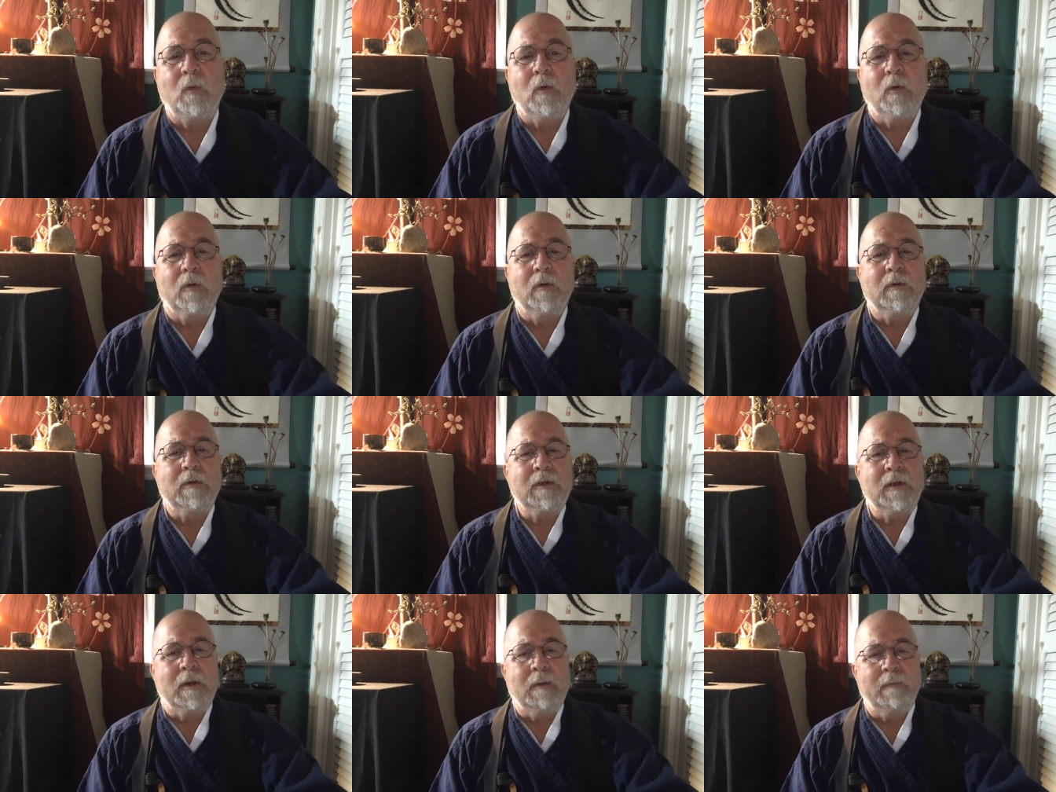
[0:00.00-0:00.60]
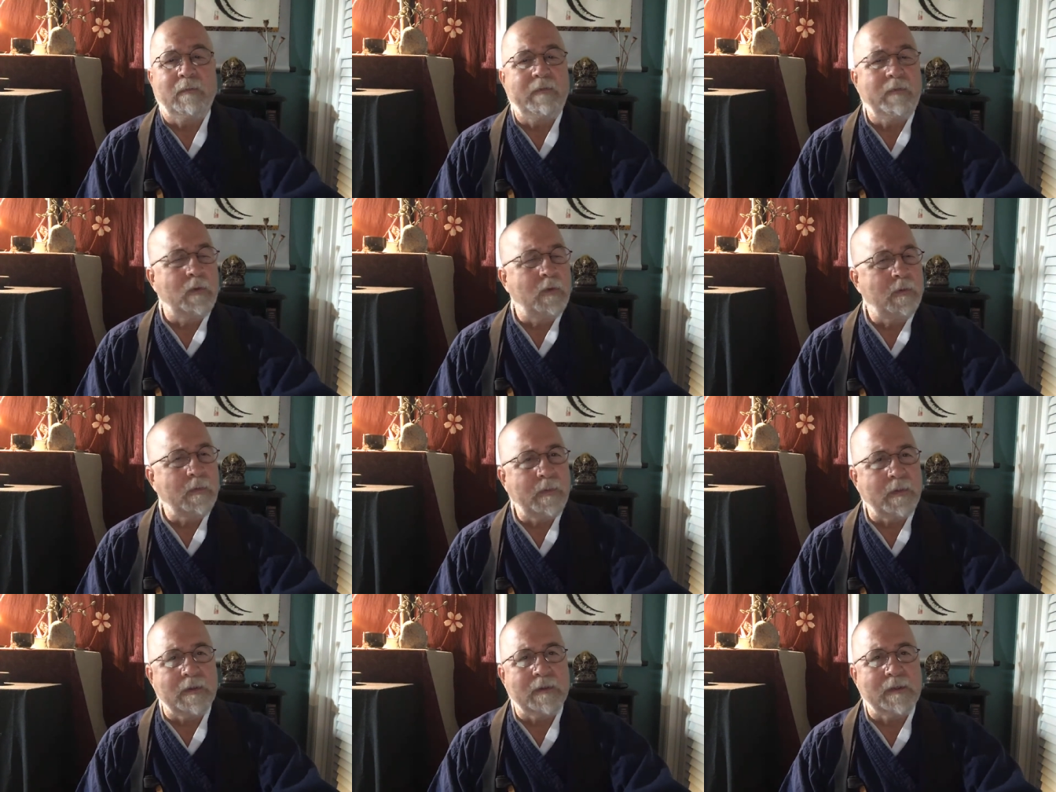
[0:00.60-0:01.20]
world come
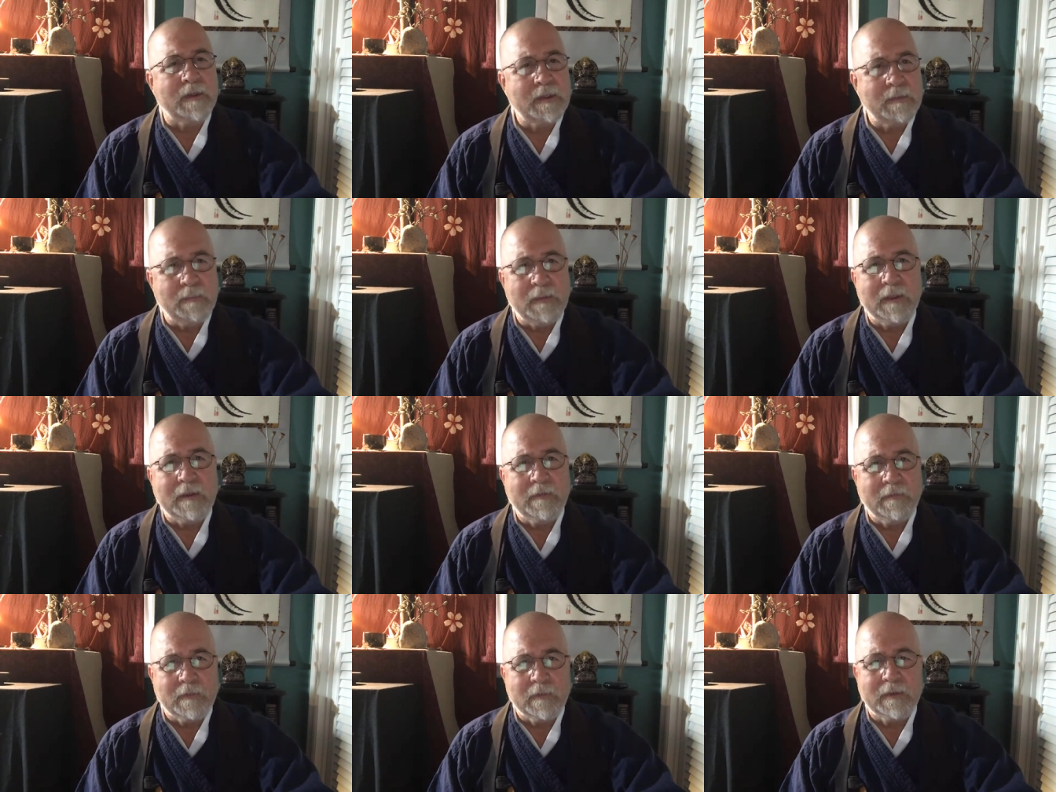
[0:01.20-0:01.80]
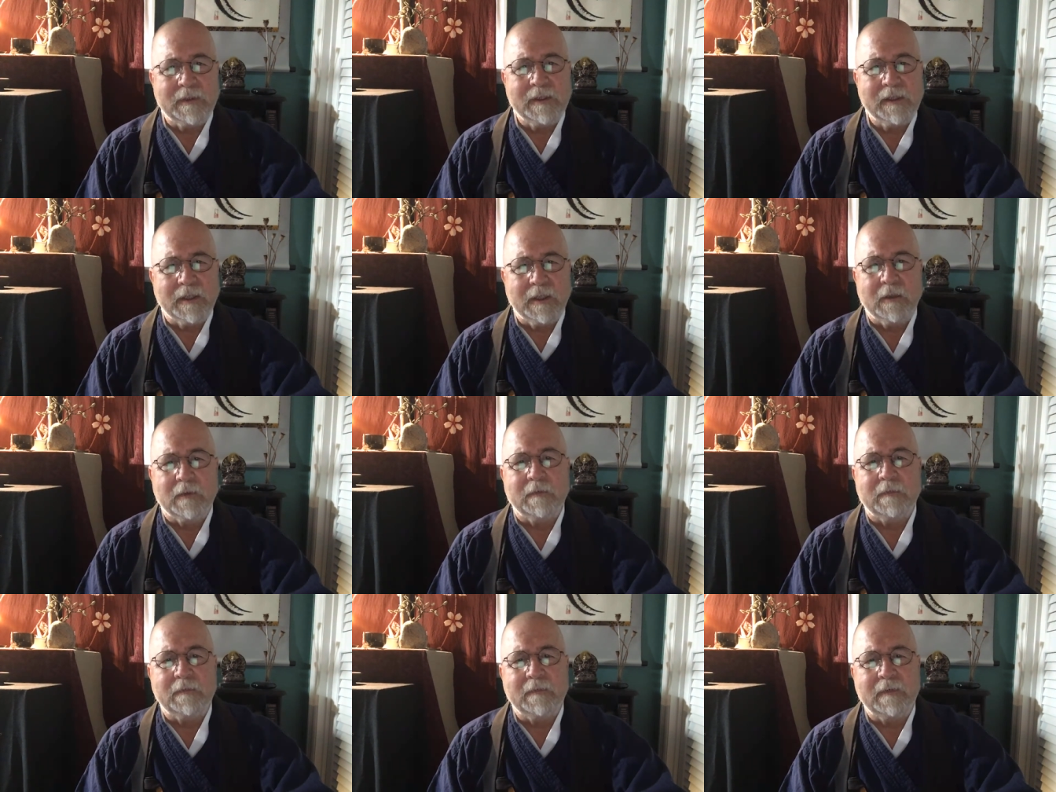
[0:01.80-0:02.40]
forth and speak for
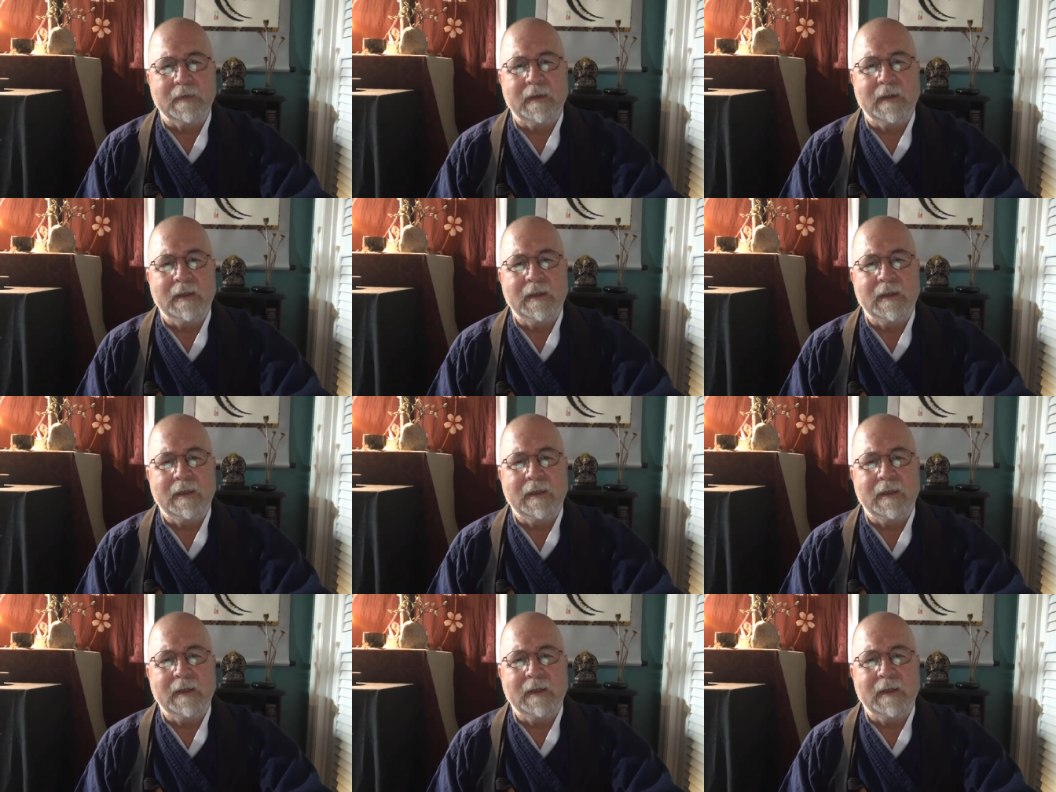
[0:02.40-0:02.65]
itself,